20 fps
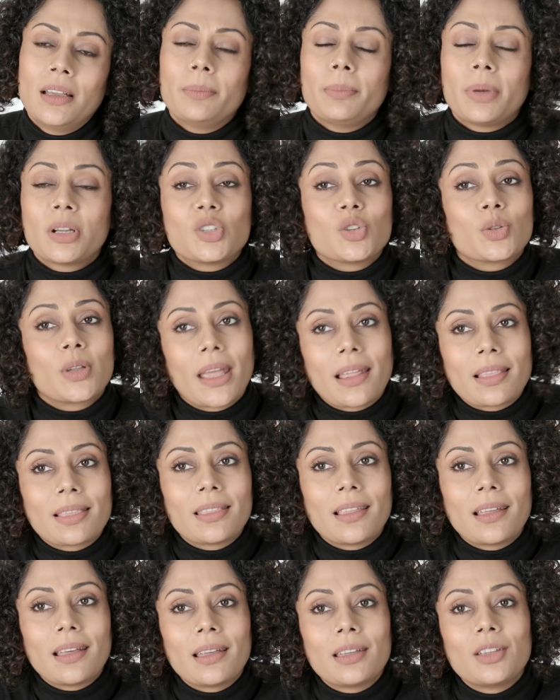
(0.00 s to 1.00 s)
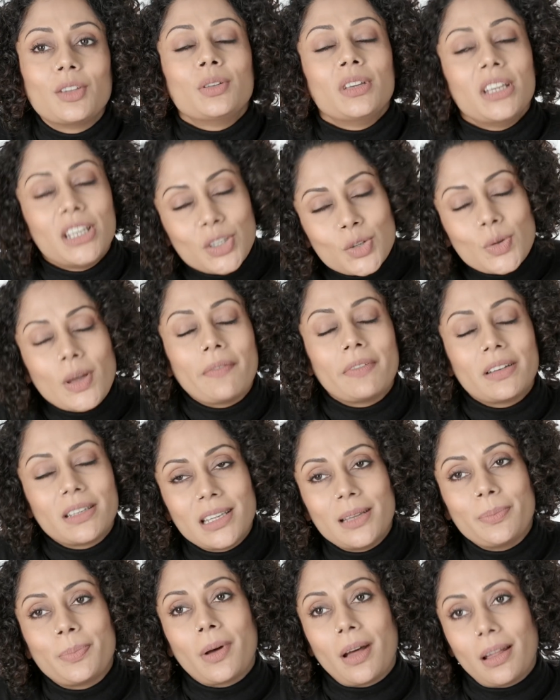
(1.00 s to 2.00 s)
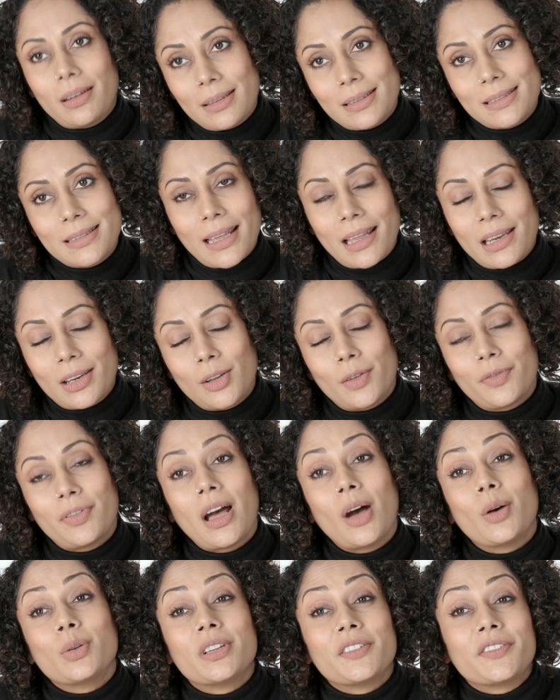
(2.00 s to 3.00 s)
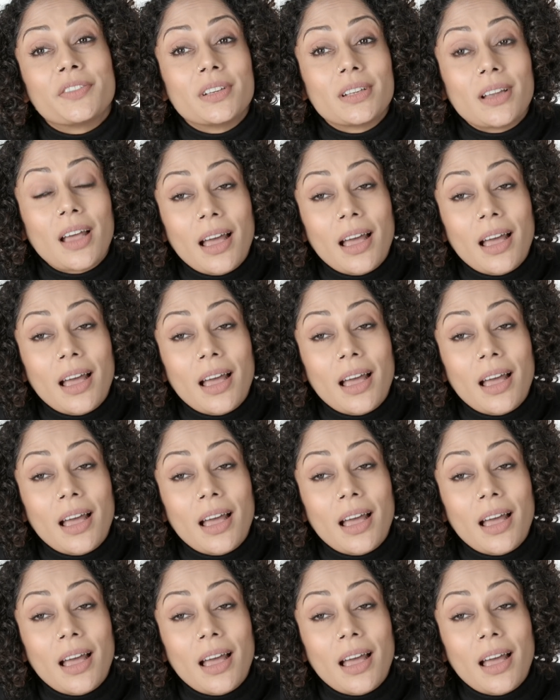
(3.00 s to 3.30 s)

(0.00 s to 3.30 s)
But to get there, you need to have a deeper understanding of how different